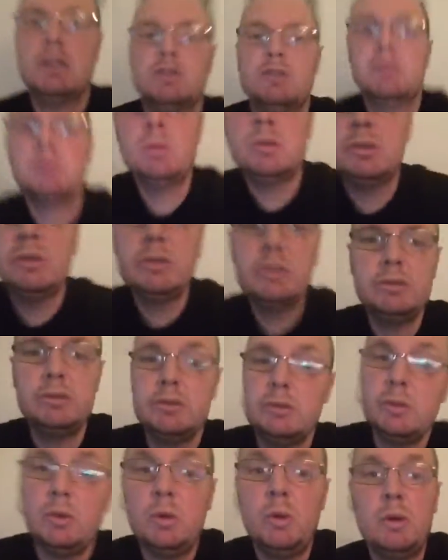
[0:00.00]
I just want to
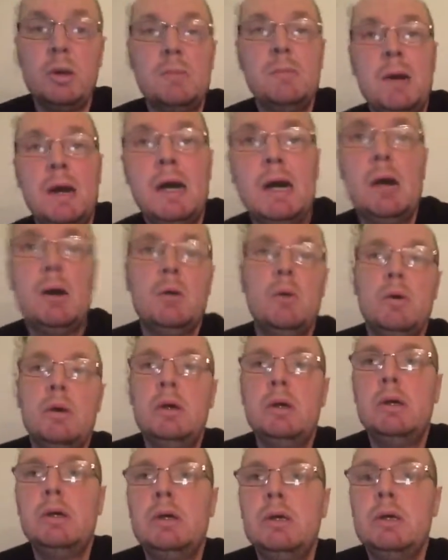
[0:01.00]
talk about
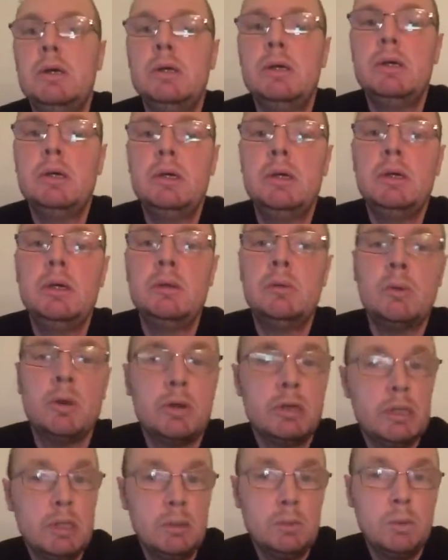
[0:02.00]

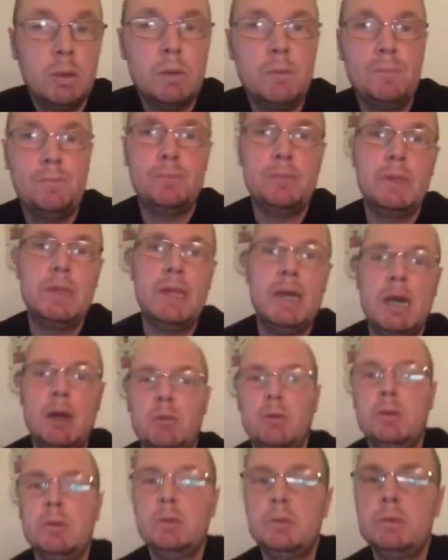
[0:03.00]
Rocky 1 and
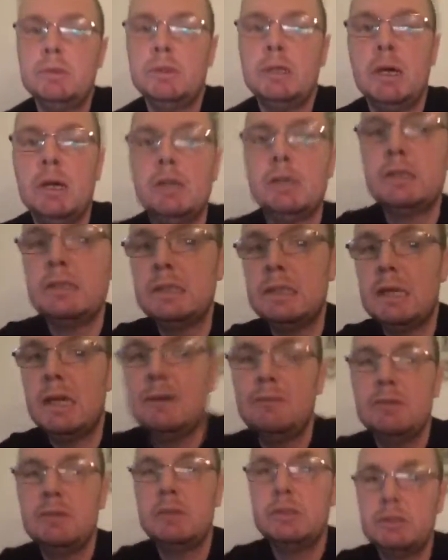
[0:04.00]
how it all ties
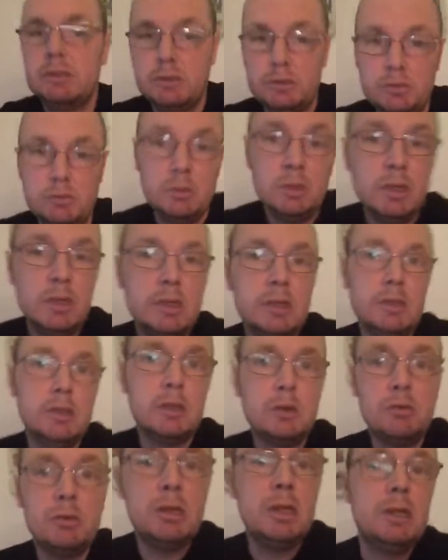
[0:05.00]
together to
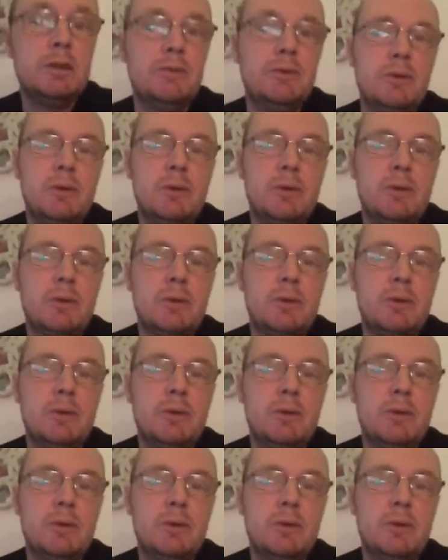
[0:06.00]
the Creed